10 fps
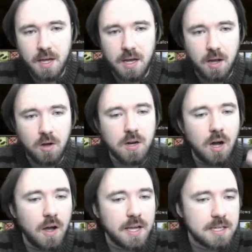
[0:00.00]
On
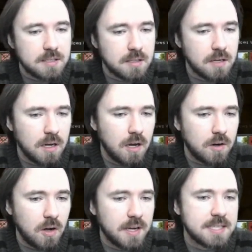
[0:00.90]

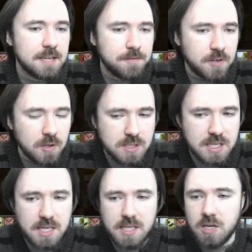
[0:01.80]
higher
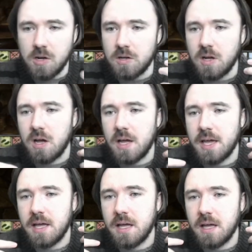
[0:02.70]
difficulties, on
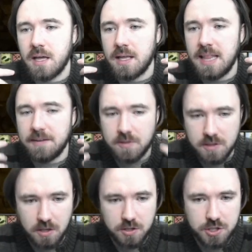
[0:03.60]
higher level
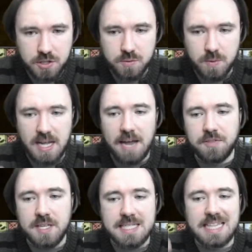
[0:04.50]
dungeons where
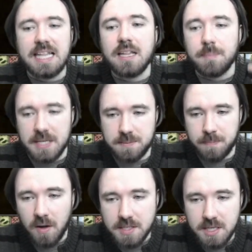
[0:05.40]
everything's a little bit
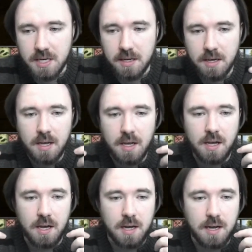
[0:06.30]
spicier,
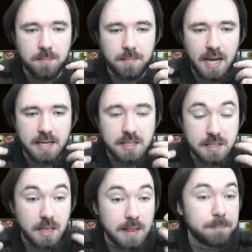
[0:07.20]
and
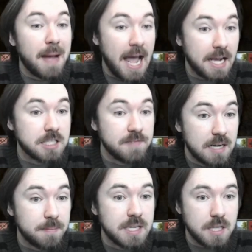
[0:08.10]
the packs of
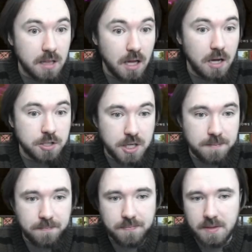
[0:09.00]
enemies are larger
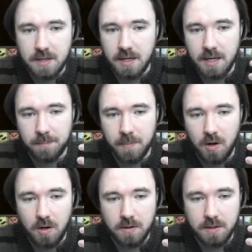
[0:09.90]

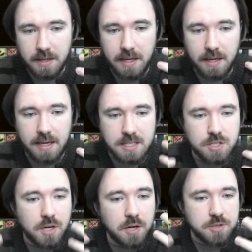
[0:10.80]
as
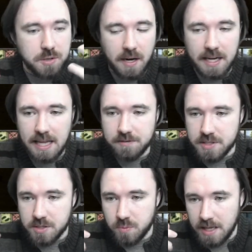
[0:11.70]
you go to higher levels
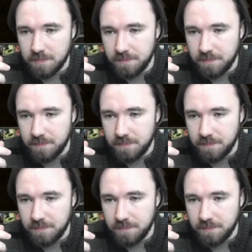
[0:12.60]
as well,